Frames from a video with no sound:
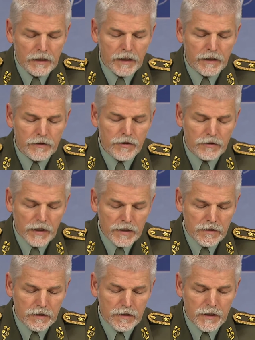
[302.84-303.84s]
and
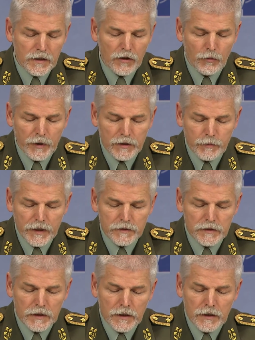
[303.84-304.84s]
stressed their
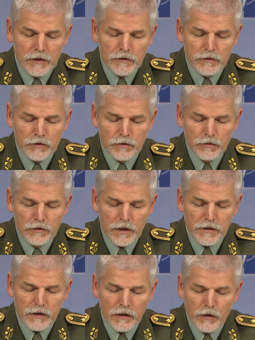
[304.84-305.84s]
commitment
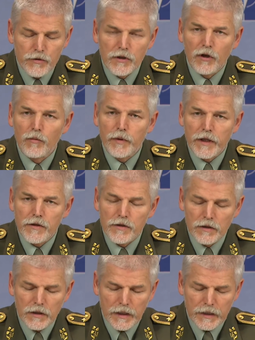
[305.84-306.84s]
to the close
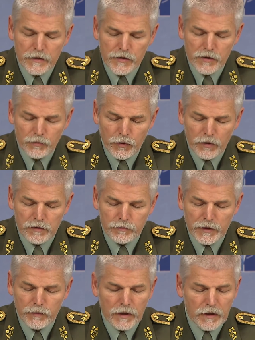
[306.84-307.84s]
cooperation and support
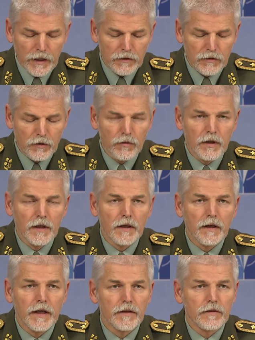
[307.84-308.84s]
between NATO
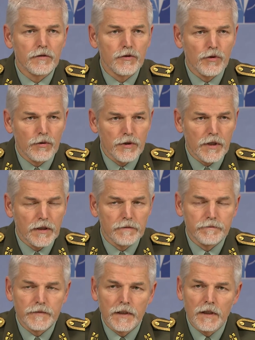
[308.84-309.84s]
and Georgia.
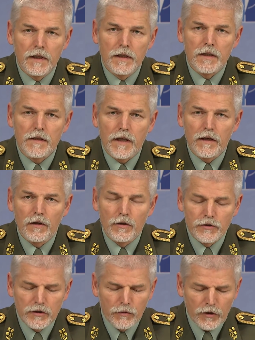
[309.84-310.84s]
They
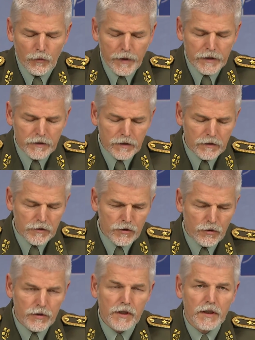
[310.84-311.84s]
also commended
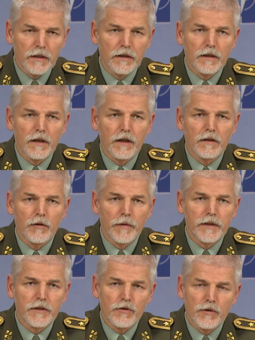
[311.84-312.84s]
Georgia
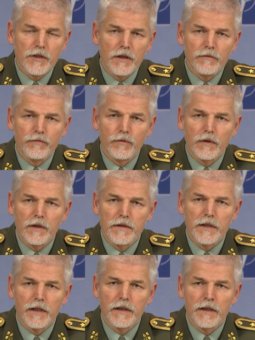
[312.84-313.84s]
for
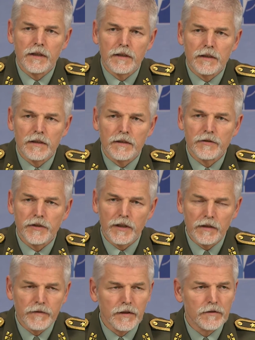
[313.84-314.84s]
their
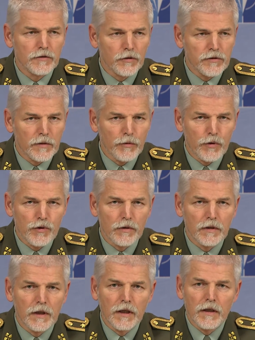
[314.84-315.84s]
significant
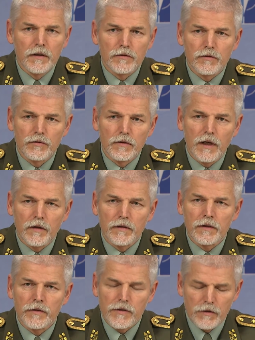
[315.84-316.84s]
contribution to
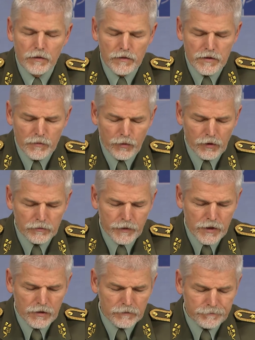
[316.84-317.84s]
our resolute support
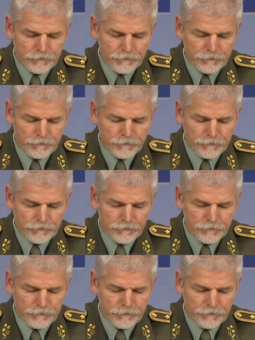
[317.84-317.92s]
mission.